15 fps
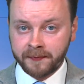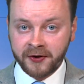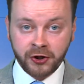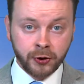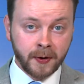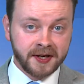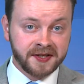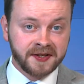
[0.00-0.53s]

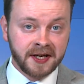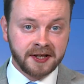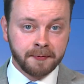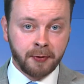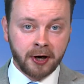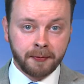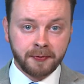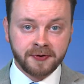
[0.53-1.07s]
The US
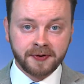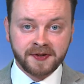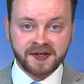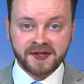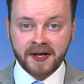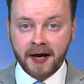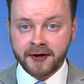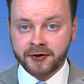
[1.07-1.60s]
State Department
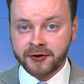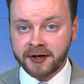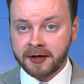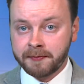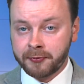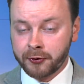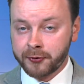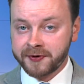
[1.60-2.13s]
on
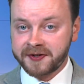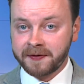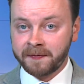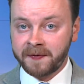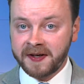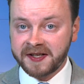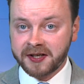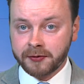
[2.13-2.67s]
Saturday
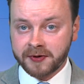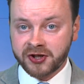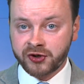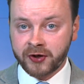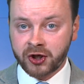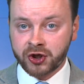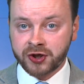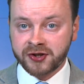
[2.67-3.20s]
imposed visa
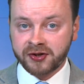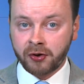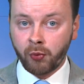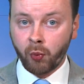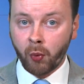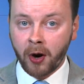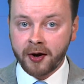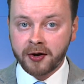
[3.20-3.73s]
restrictions
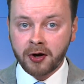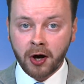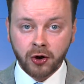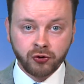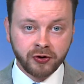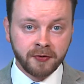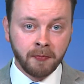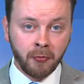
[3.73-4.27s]
on
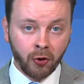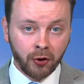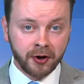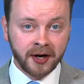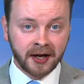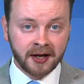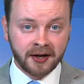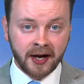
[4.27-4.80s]
100
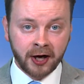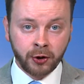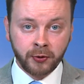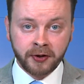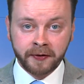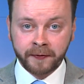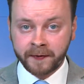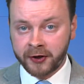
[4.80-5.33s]
more
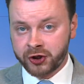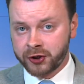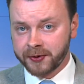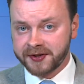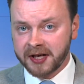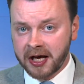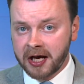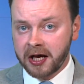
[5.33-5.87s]
Nicaraguan officials